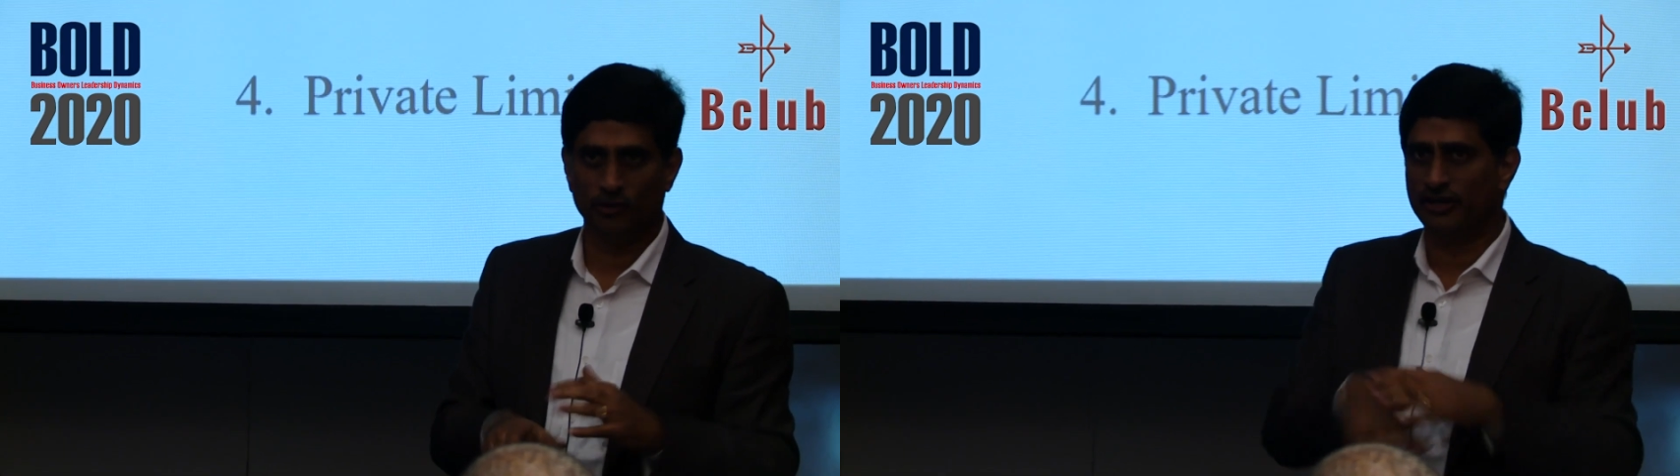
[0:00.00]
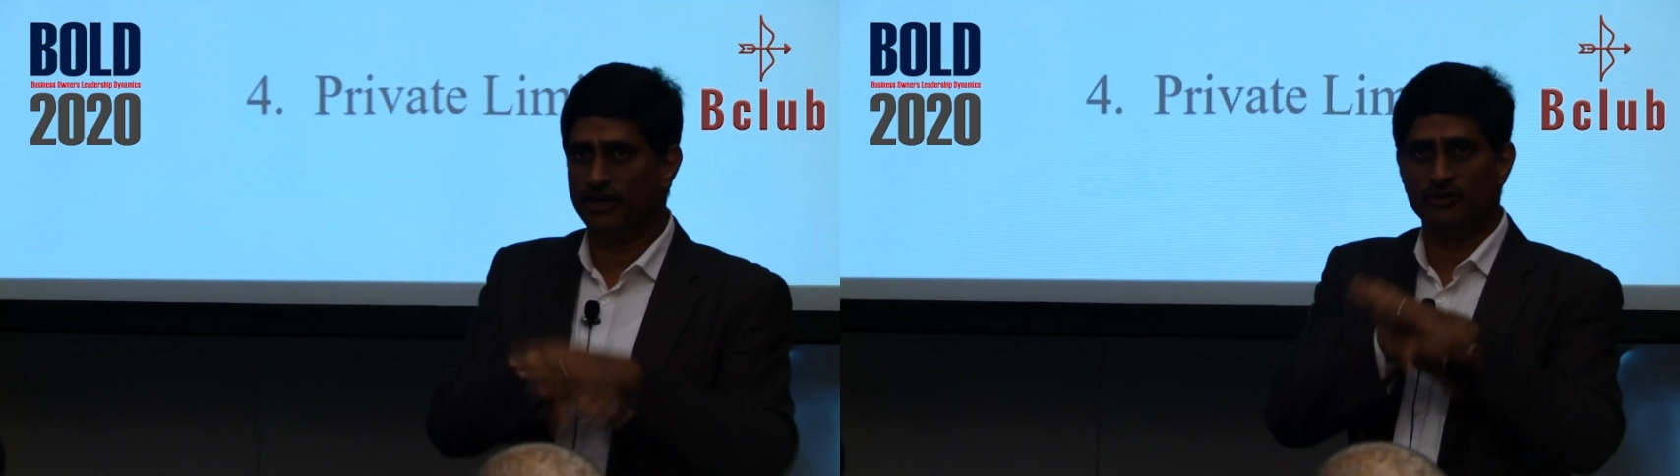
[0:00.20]
You
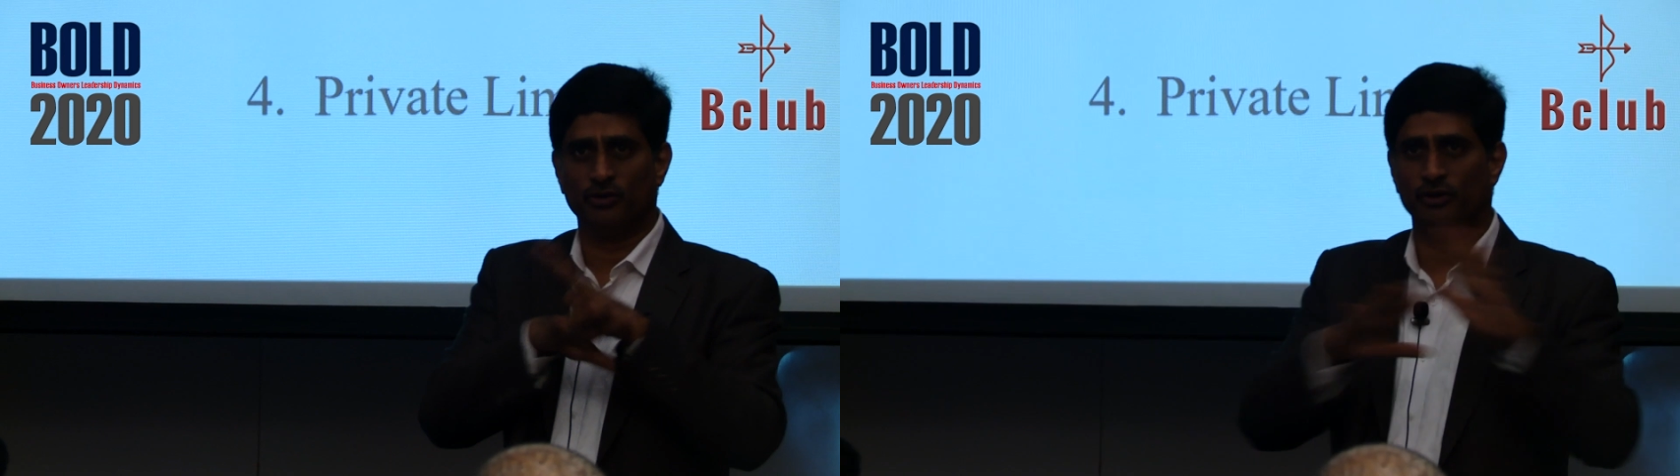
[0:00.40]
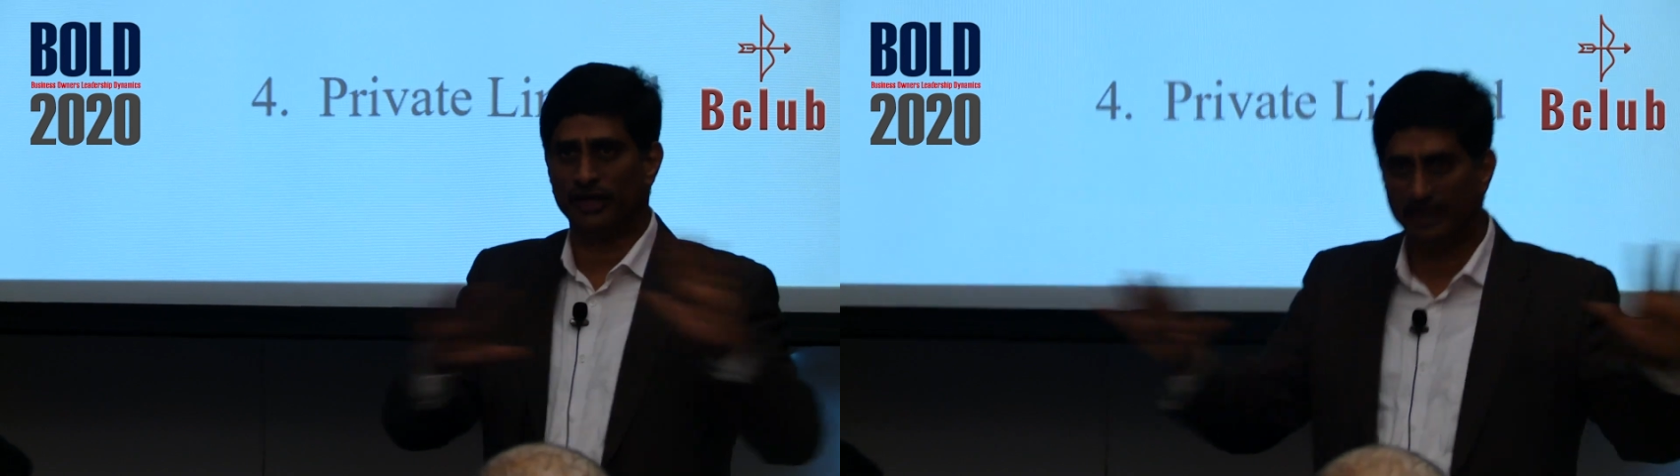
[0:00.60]
don't have to
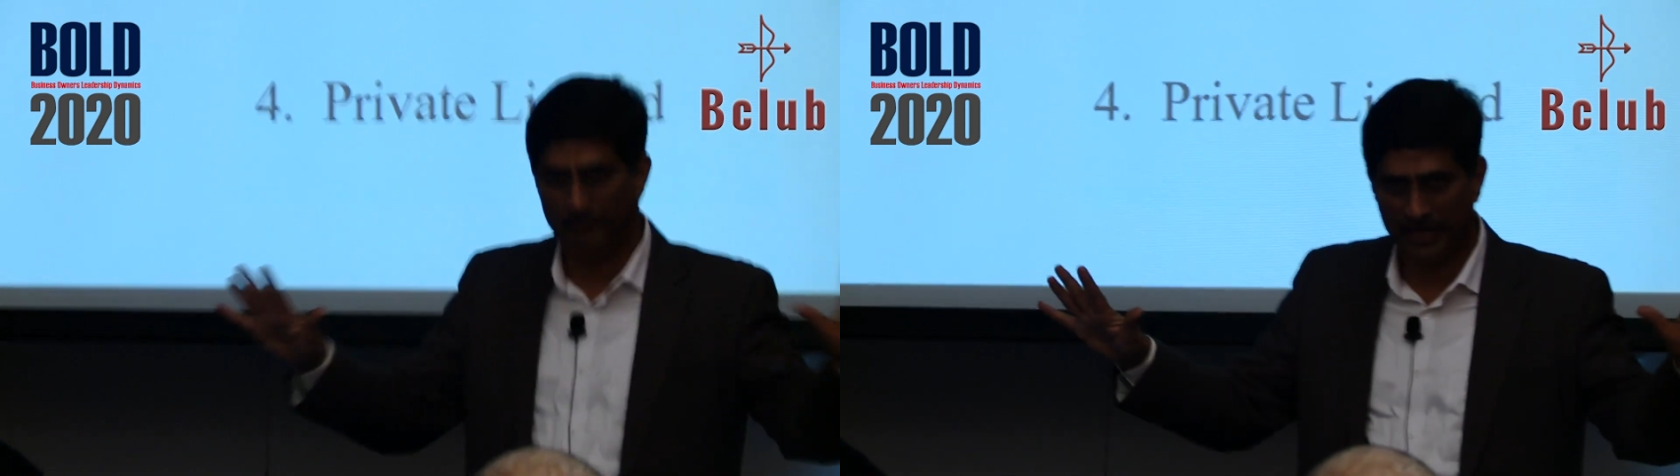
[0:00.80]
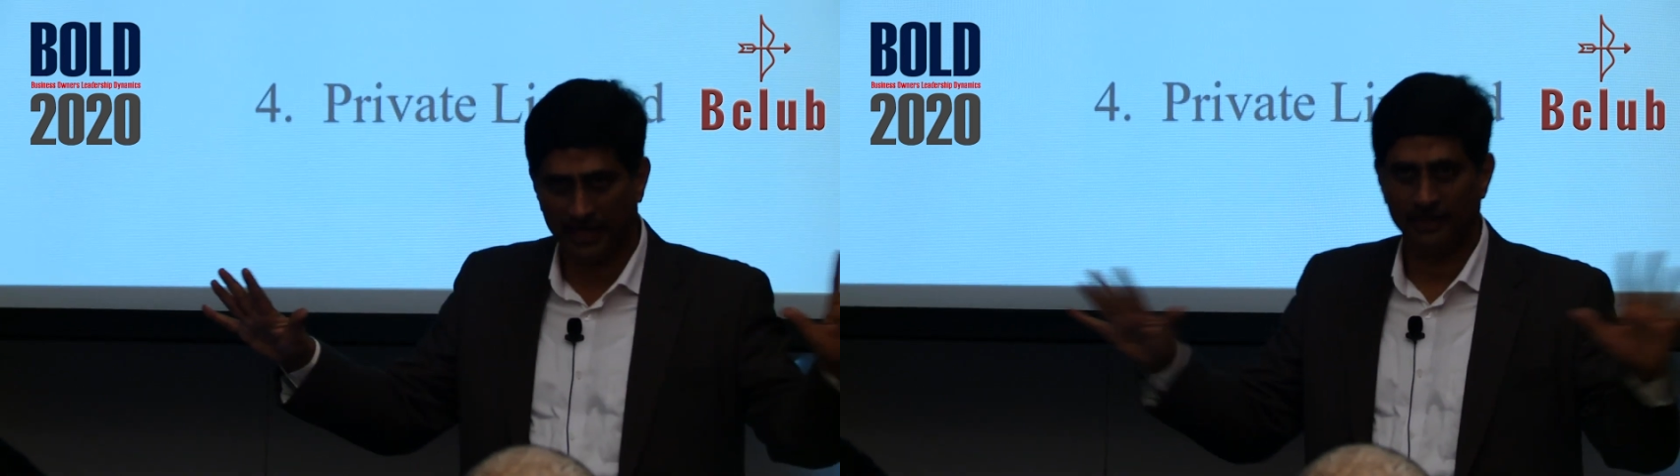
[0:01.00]
go to
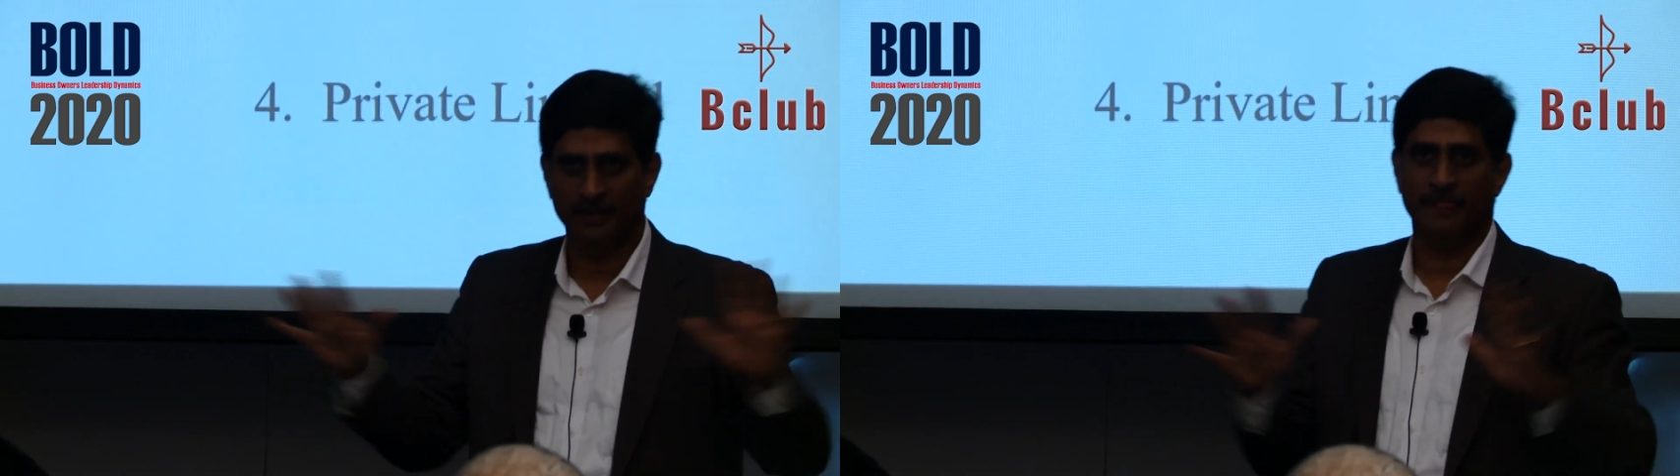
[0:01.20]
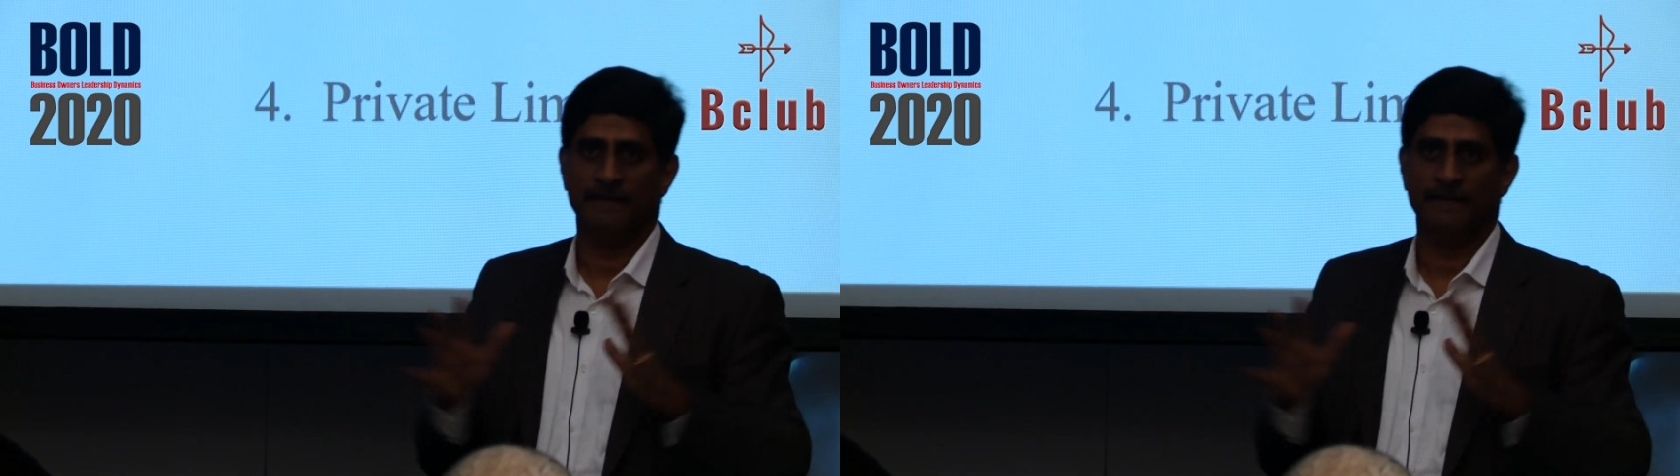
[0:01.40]
anybody